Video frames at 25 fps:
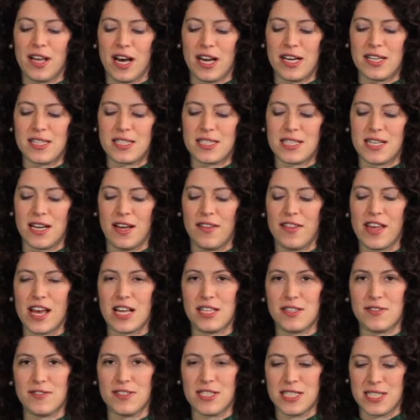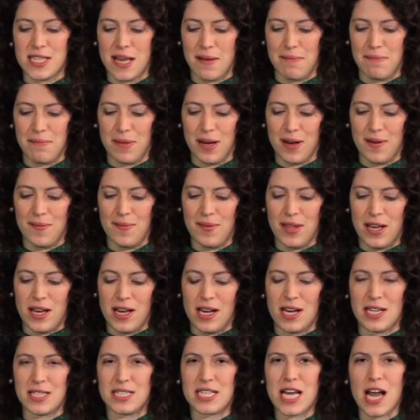night at the end of December,
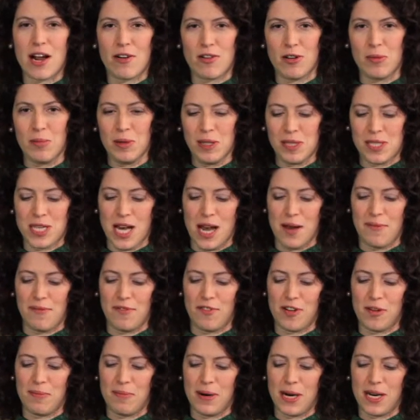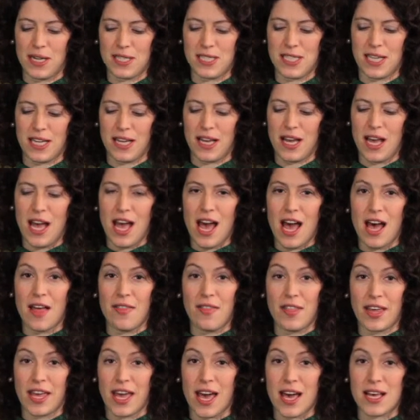a terrible time for a party,
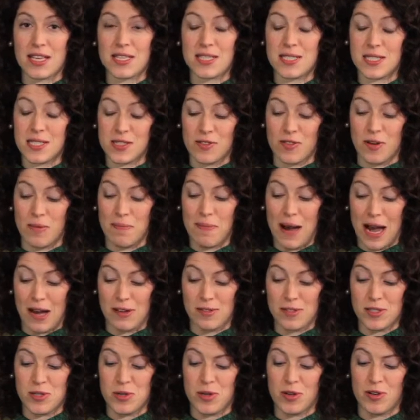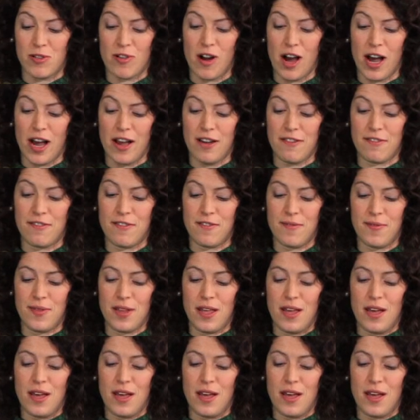and the guests are about to arrive.